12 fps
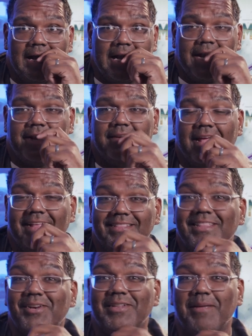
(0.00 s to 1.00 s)
And
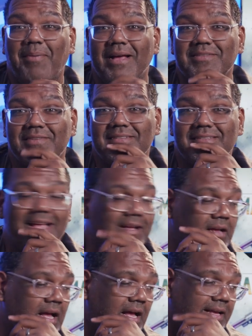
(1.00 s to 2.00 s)
literally, Paz Vizsla is
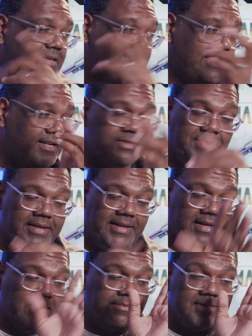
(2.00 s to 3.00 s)
like, he's seen us. We can
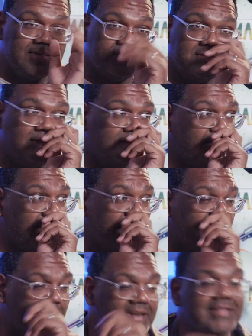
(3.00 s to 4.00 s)
kill him. It's this,
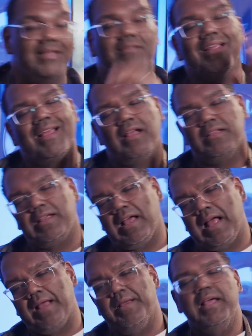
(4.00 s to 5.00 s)
whatever. And he's like,
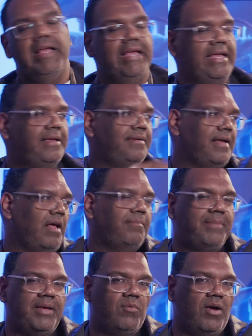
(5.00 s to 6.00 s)
no, he
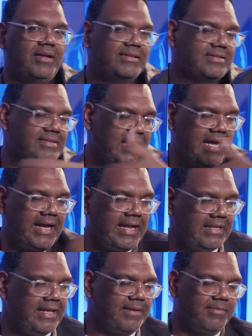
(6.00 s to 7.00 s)
helped me once. I got
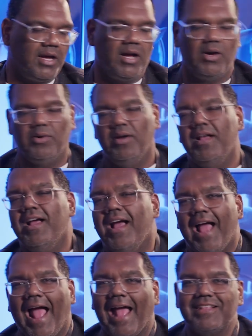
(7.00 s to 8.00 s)
to let him go.
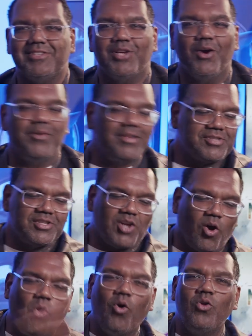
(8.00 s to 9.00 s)
And so there's this
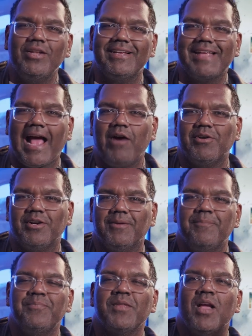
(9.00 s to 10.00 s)
whole
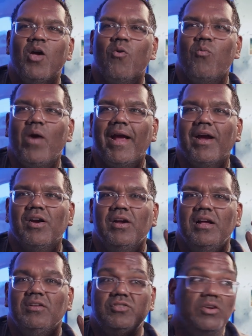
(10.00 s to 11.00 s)
encounter where
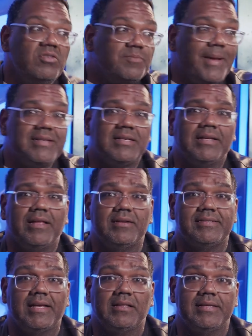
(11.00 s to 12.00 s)
dude's basically there to
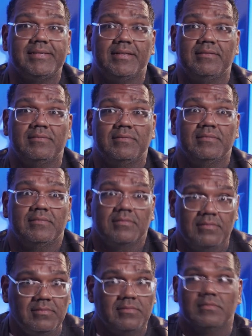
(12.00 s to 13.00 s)
say, listen,
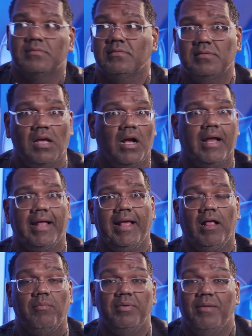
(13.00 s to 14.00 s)
y'all got to
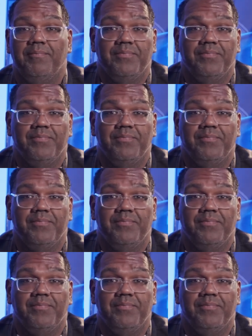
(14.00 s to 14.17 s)
help.